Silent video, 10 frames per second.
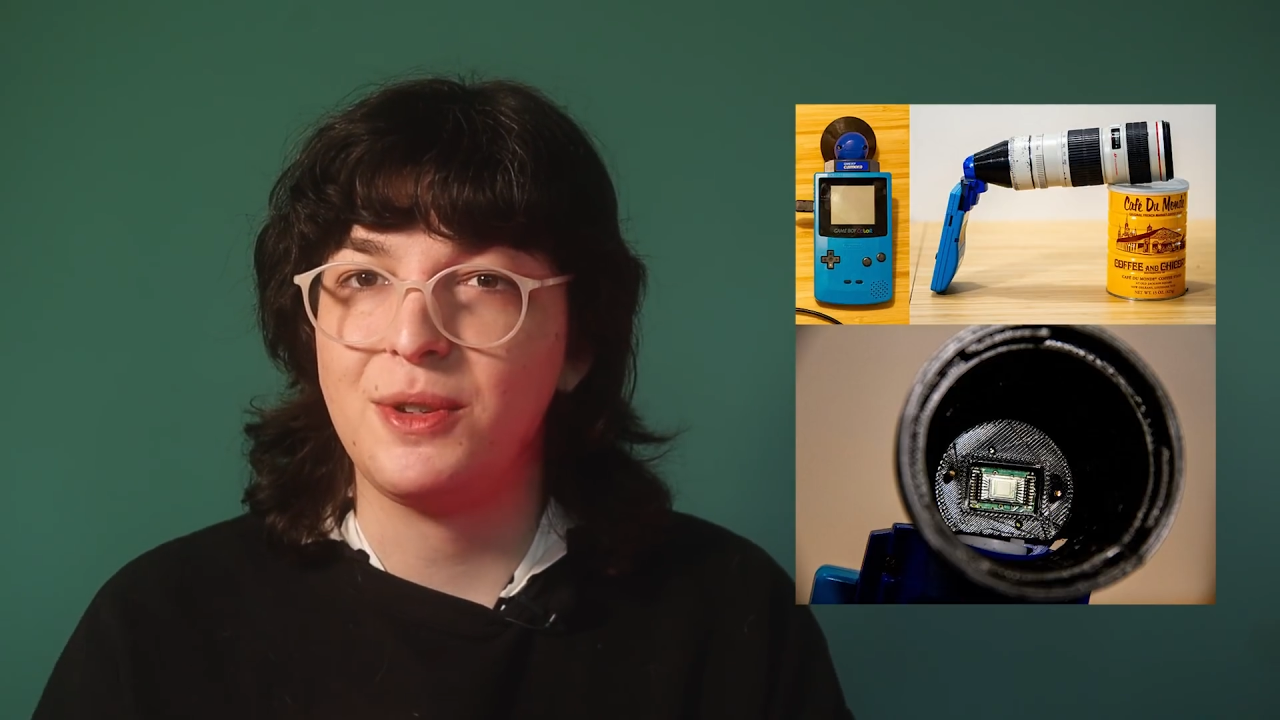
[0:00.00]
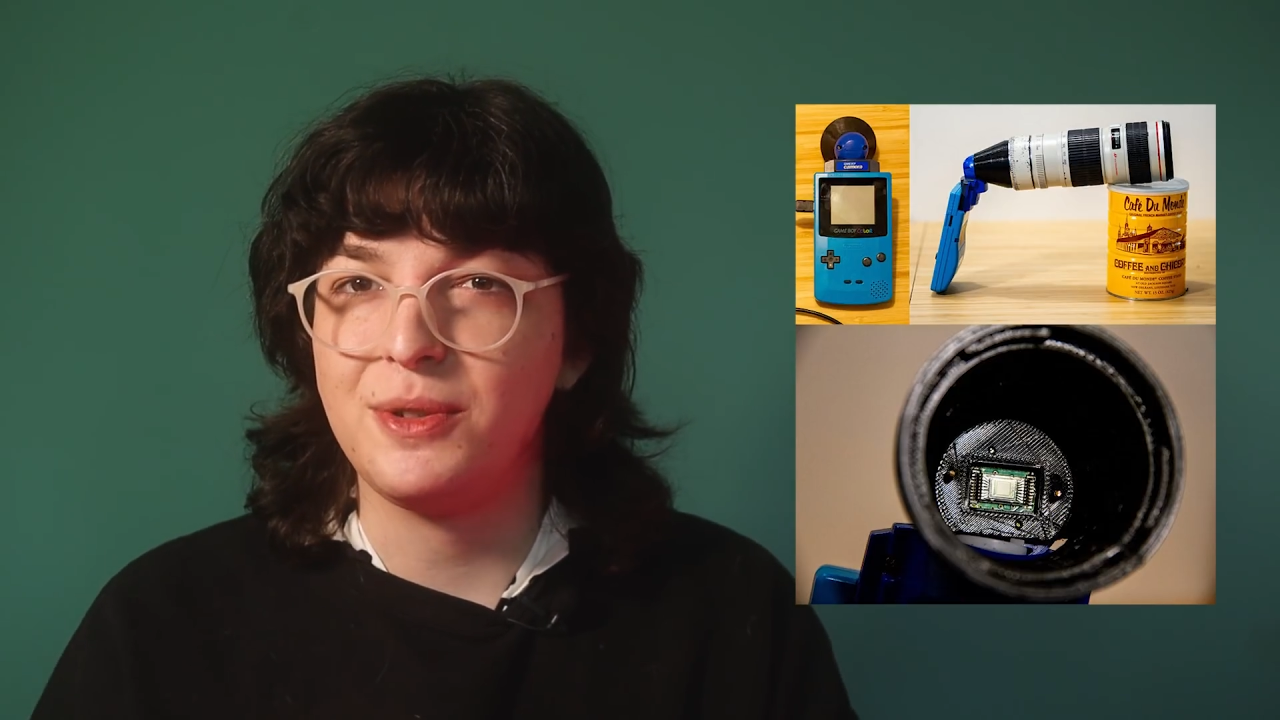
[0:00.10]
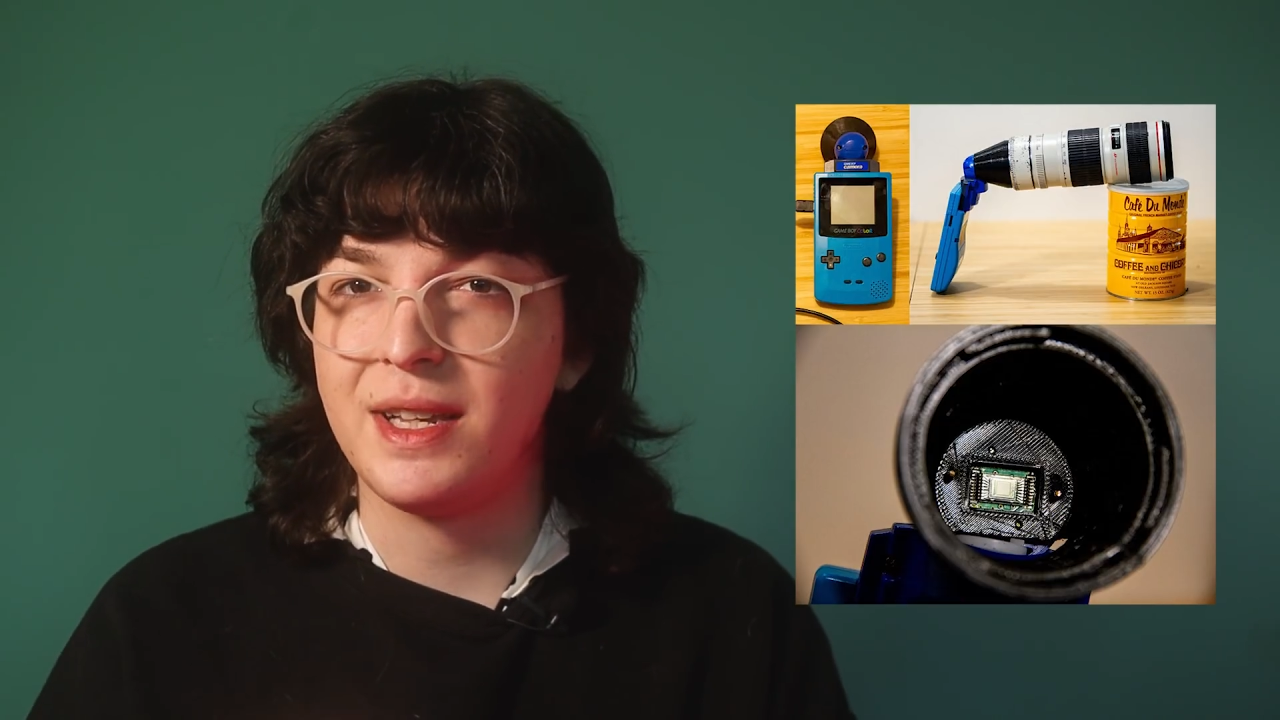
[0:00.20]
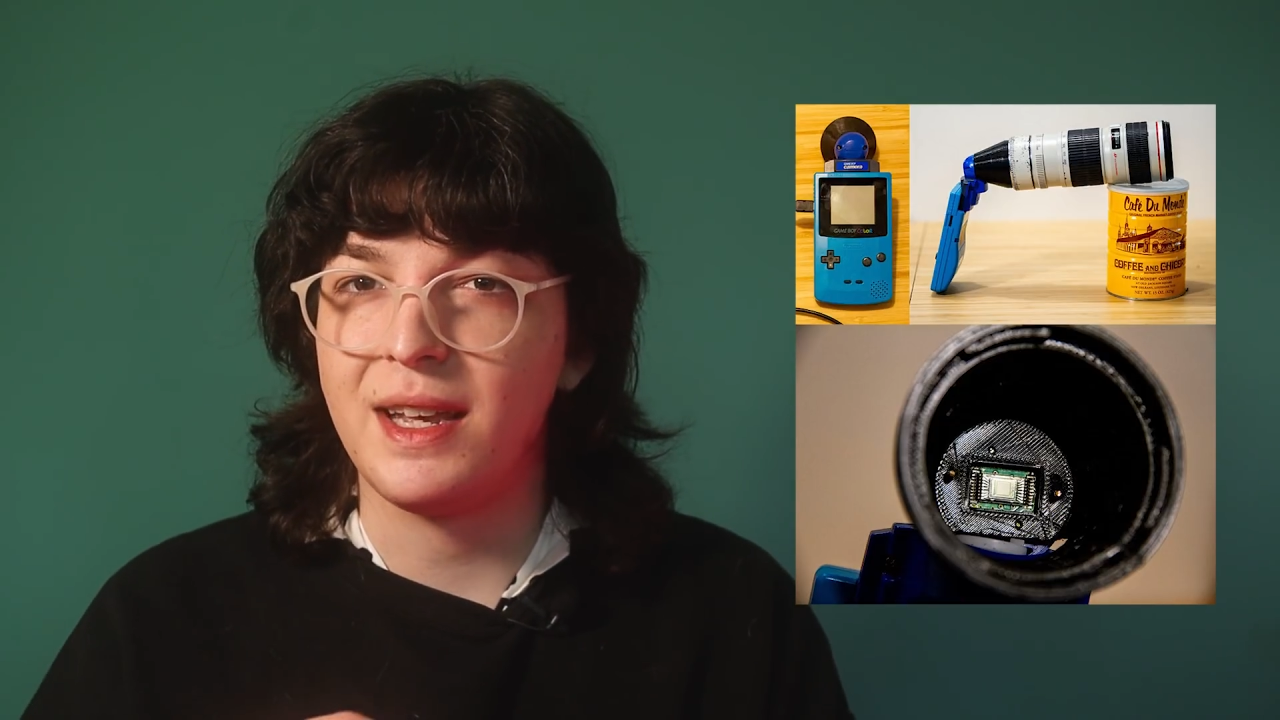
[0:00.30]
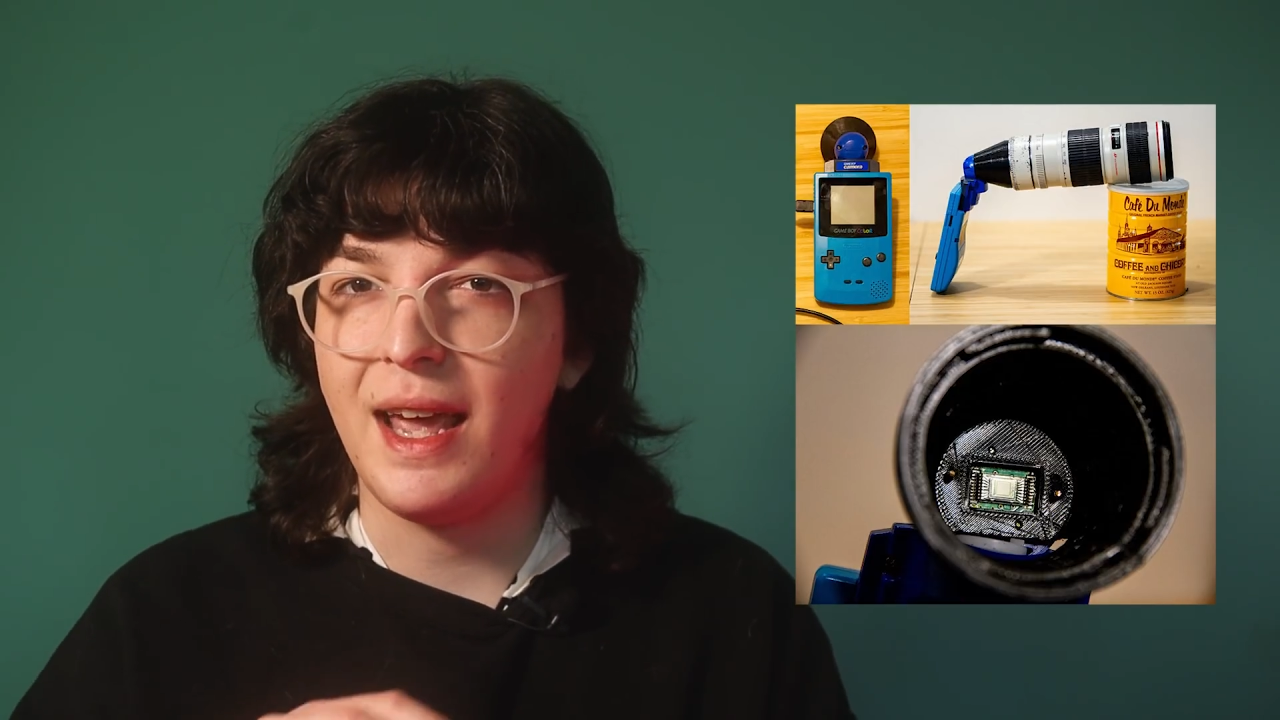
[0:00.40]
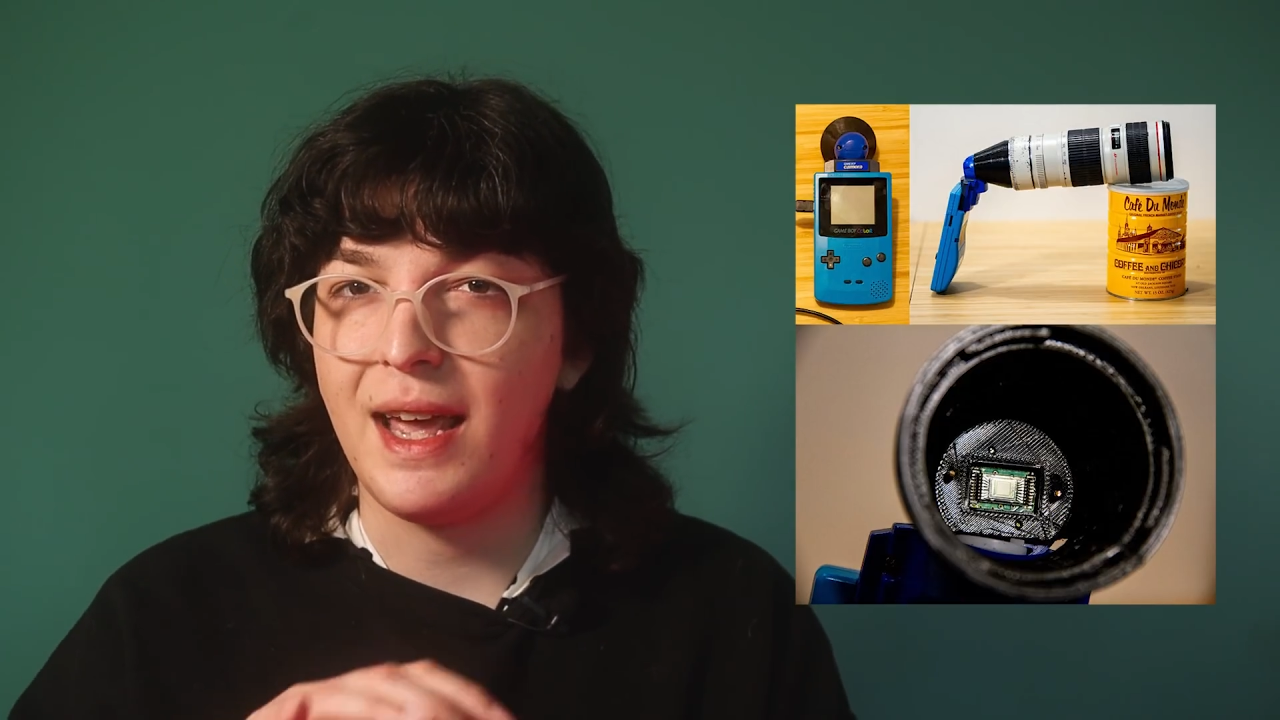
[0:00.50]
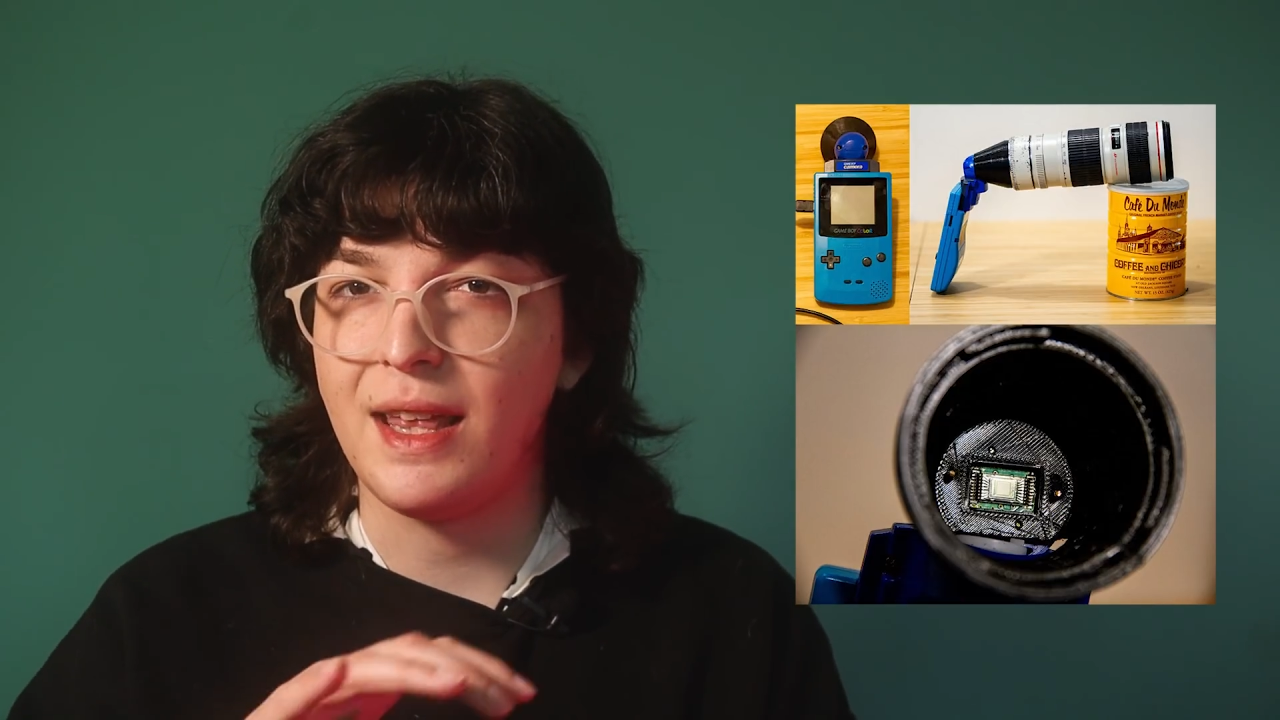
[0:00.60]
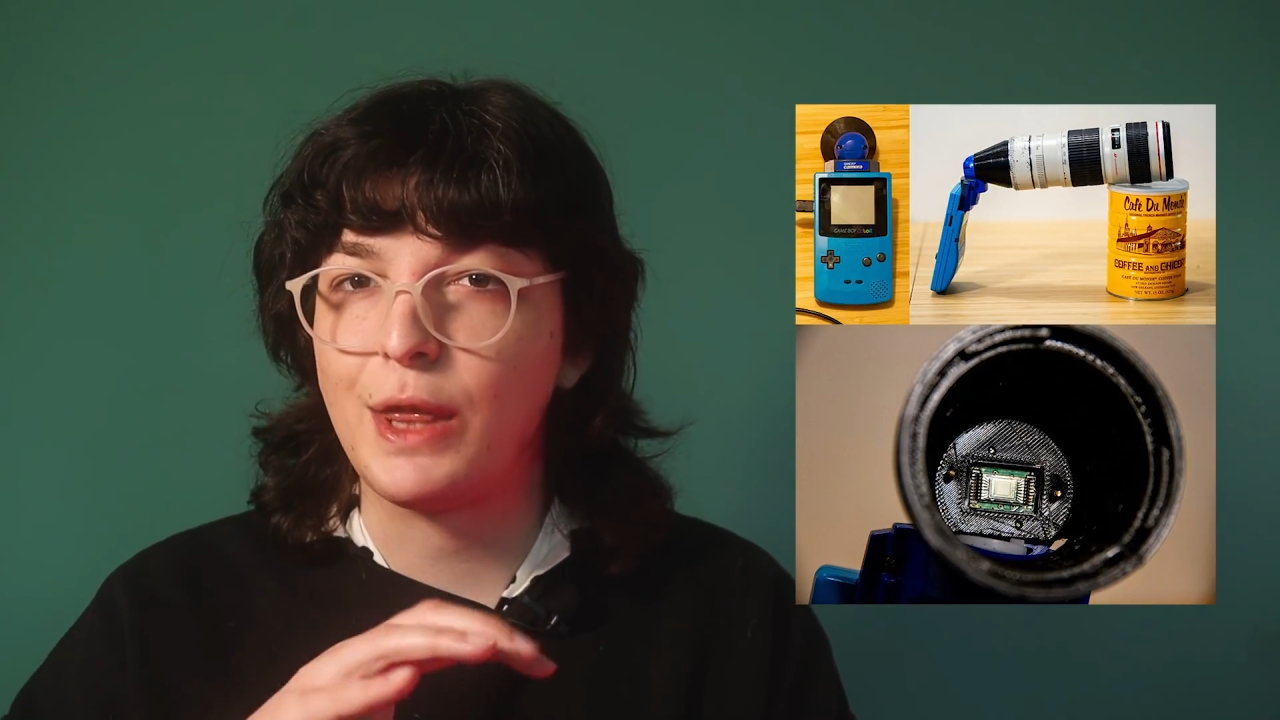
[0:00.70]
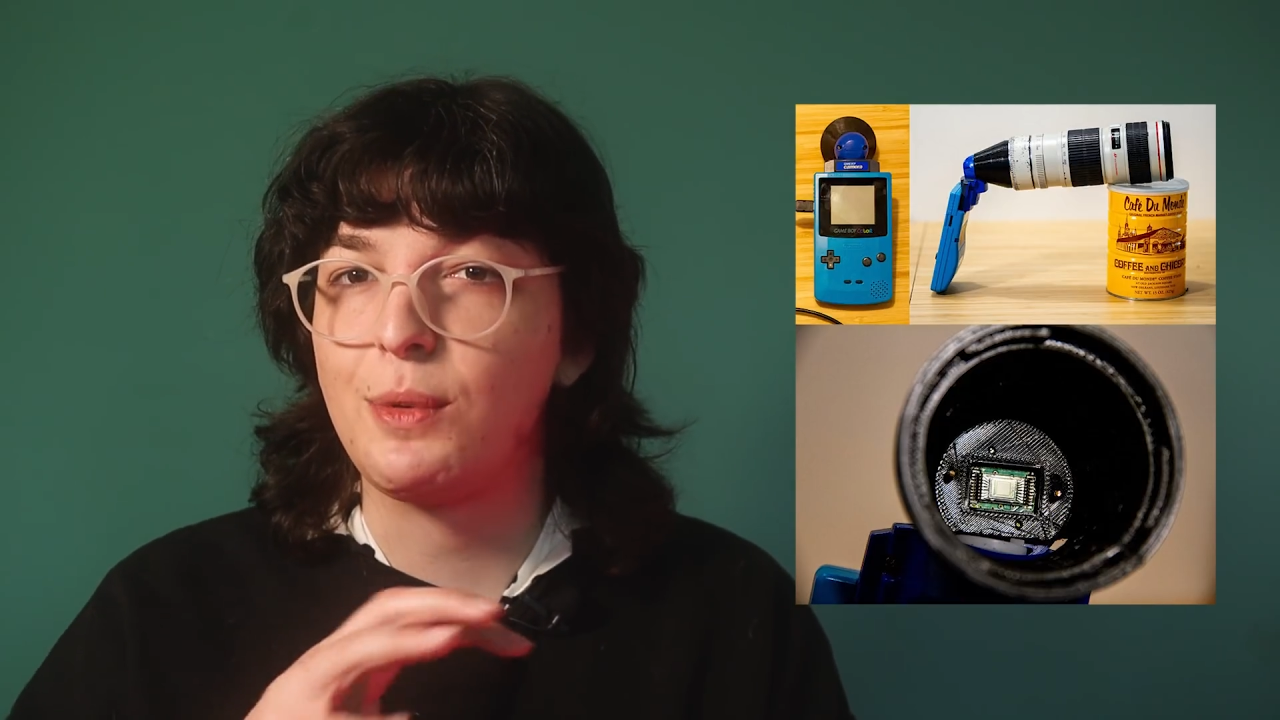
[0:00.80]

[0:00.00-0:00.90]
using a